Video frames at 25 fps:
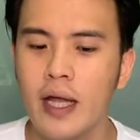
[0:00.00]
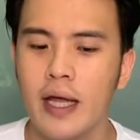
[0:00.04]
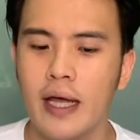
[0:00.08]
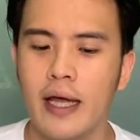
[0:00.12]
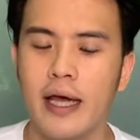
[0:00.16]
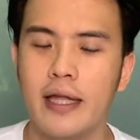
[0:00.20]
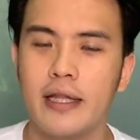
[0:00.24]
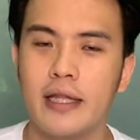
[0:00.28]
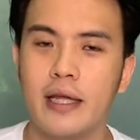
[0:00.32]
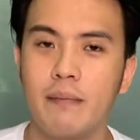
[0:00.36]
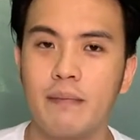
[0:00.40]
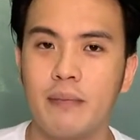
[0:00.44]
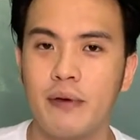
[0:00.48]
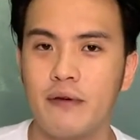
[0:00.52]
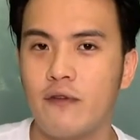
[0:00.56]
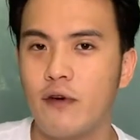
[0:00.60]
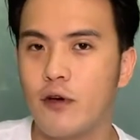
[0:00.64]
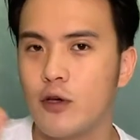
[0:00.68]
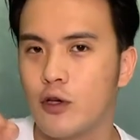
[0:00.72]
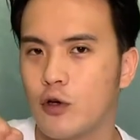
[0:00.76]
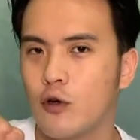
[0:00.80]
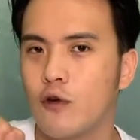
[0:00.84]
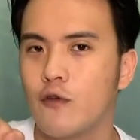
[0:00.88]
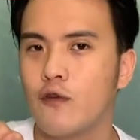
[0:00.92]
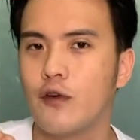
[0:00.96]
and then before
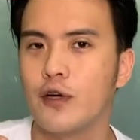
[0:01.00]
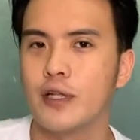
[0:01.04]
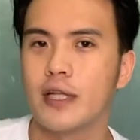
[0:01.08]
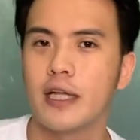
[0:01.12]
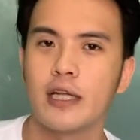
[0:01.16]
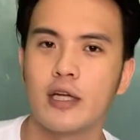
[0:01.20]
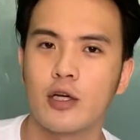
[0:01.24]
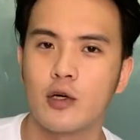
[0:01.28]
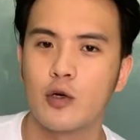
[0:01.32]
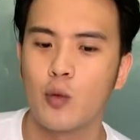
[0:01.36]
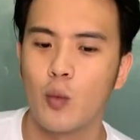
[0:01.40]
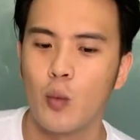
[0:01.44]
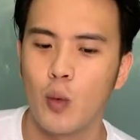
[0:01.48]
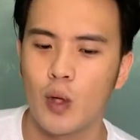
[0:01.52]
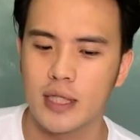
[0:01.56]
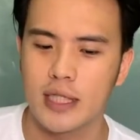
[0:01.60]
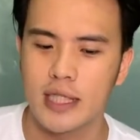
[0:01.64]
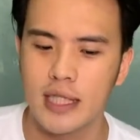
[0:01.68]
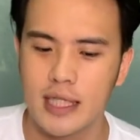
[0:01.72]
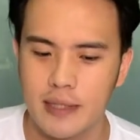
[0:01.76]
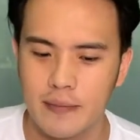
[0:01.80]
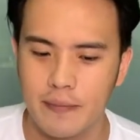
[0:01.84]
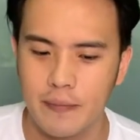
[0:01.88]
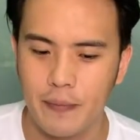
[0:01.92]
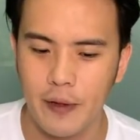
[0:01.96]
you go for another good
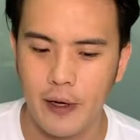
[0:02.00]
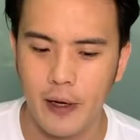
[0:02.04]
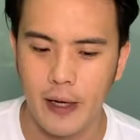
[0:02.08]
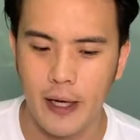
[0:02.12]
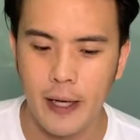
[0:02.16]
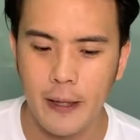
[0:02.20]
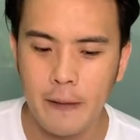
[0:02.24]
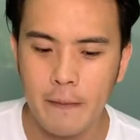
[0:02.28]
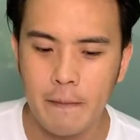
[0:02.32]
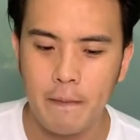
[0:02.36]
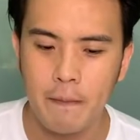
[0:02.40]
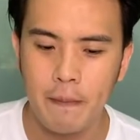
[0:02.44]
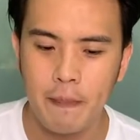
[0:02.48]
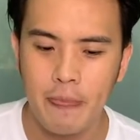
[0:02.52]
water. Okay,